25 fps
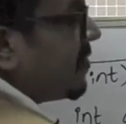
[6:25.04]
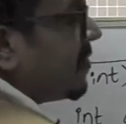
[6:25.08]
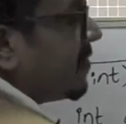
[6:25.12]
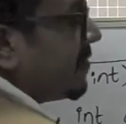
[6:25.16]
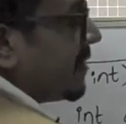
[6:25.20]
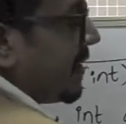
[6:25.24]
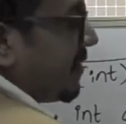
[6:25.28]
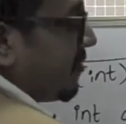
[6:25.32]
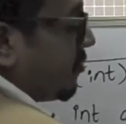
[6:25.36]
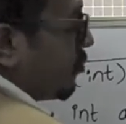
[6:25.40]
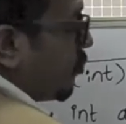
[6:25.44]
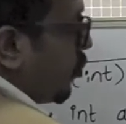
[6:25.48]

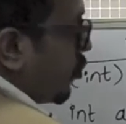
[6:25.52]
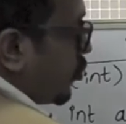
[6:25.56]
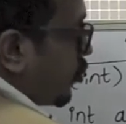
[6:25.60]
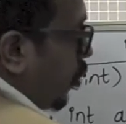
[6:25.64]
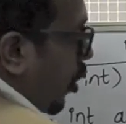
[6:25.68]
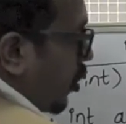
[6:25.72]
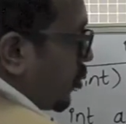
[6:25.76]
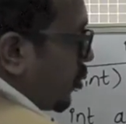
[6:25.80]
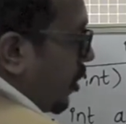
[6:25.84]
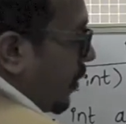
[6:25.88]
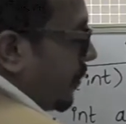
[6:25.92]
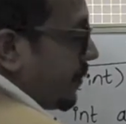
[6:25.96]
there is no
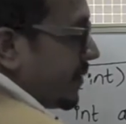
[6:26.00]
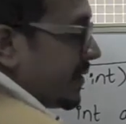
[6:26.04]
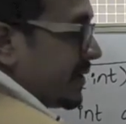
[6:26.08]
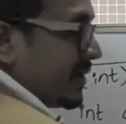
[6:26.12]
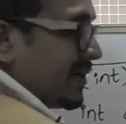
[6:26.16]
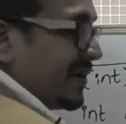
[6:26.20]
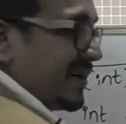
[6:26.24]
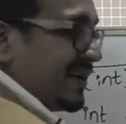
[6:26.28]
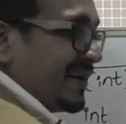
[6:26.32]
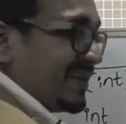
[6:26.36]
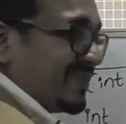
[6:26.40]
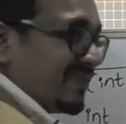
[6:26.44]
dot
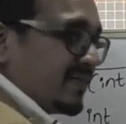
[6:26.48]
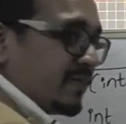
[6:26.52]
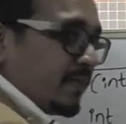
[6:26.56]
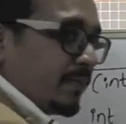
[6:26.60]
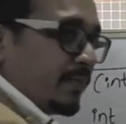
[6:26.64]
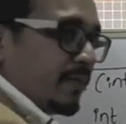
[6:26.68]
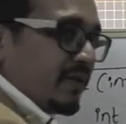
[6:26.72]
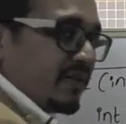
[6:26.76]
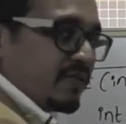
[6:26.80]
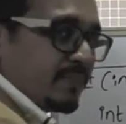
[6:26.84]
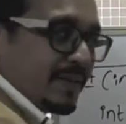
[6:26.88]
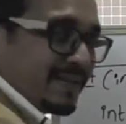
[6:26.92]
operator, it's
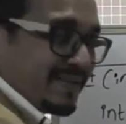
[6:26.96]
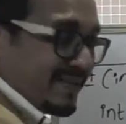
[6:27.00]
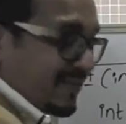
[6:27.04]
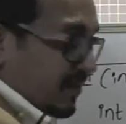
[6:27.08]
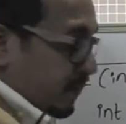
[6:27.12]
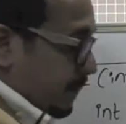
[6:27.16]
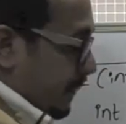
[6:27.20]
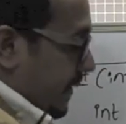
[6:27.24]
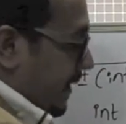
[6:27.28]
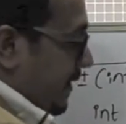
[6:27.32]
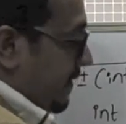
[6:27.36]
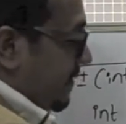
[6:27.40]
replaced by the
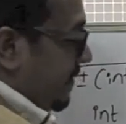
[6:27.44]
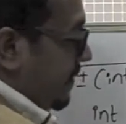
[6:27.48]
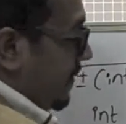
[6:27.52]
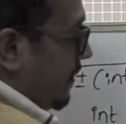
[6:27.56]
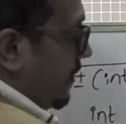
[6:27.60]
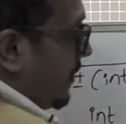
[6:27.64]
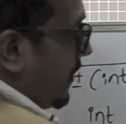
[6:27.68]
space,